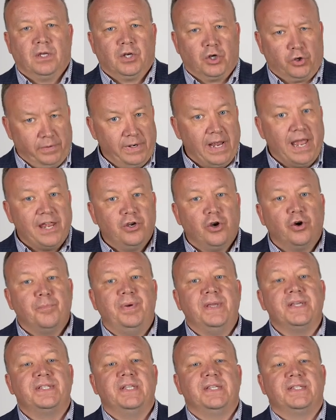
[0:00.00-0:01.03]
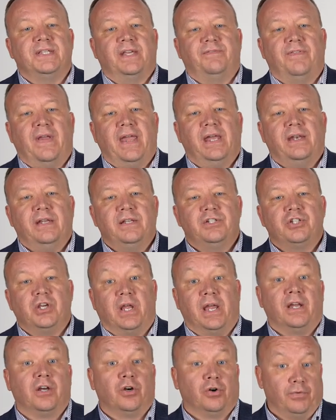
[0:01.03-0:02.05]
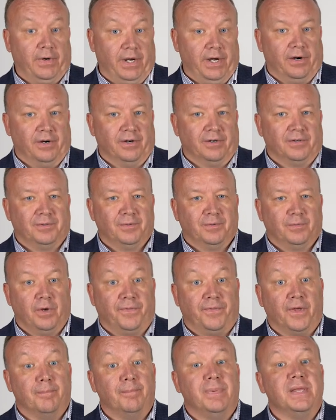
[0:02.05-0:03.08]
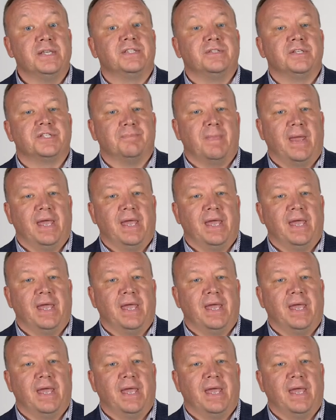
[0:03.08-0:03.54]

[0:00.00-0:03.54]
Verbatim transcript: Create your business advantage and career with a business